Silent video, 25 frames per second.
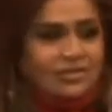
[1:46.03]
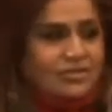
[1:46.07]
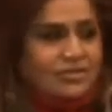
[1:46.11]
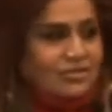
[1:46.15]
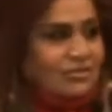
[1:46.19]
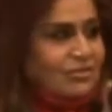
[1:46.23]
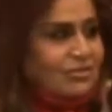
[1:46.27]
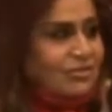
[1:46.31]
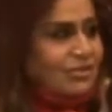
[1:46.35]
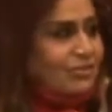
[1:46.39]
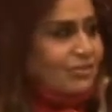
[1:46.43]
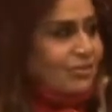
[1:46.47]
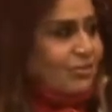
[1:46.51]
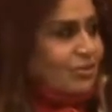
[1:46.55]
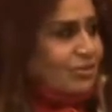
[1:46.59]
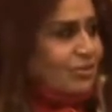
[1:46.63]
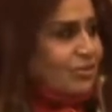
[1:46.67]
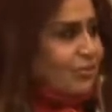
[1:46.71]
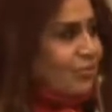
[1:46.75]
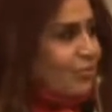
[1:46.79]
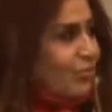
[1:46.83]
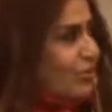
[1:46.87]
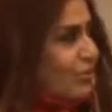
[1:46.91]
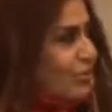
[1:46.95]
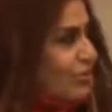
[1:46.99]
So then what's the
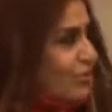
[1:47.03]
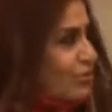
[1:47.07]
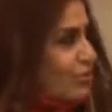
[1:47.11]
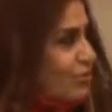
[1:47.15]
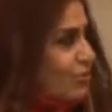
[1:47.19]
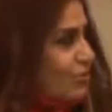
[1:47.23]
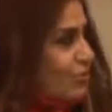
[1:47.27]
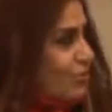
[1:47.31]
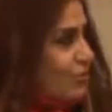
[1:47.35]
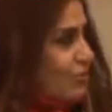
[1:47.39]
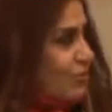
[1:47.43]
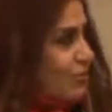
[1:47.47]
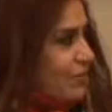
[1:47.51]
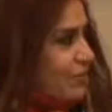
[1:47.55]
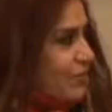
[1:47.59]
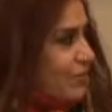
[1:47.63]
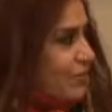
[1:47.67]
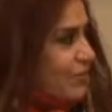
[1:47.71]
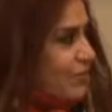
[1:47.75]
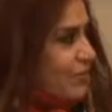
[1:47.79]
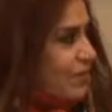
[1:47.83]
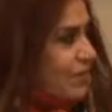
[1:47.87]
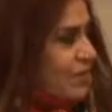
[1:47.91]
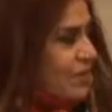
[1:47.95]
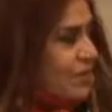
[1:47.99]
point in stopping
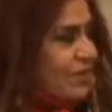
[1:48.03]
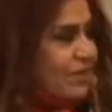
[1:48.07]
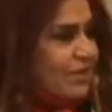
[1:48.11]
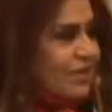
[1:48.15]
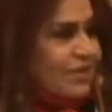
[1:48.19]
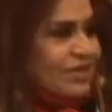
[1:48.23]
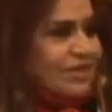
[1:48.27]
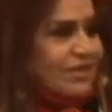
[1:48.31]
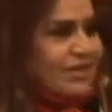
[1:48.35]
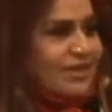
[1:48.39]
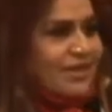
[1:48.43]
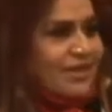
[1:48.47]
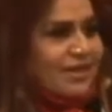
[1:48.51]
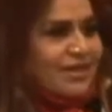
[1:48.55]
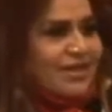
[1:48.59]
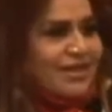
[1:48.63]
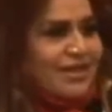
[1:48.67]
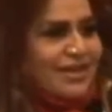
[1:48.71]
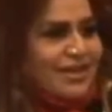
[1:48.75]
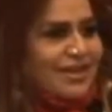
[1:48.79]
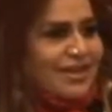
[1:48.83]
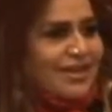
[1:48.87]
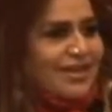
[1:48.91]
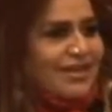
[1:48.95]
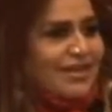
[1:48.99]

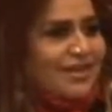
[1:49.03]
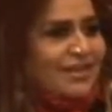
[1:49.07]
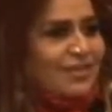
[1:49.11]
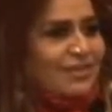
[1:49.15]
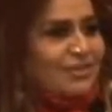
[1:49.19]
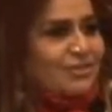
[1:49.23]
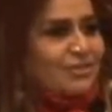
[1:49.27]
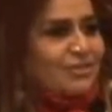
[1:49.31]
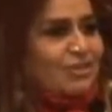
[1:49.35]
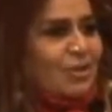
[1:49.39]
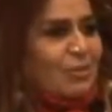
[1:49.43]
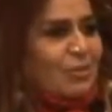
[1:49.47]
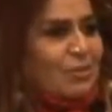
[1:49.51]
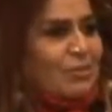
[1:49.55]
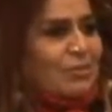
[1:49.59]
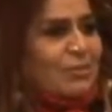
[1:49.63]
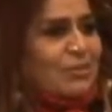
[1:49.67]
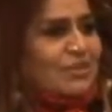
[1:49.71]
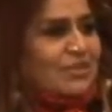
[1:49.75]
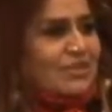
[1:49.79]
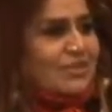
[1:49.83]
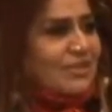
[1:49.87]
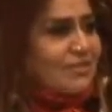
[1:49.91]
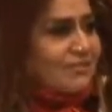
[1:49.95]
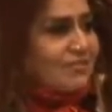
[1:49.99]
me? you stop a
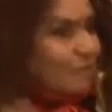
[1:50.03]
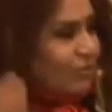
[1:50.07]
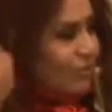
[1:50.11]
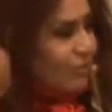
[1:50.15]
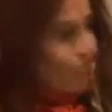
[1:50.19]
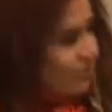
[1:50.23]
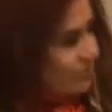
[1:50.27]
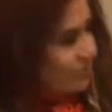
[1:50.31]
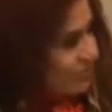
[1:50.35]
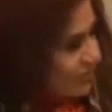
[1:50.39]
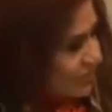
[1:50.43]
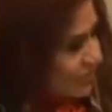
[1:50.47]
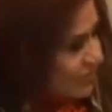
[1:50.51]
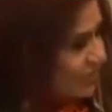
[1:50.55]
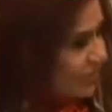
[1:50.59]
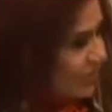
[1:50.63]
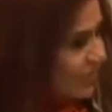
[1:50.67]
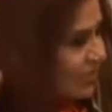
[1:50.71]
person if they will not listen.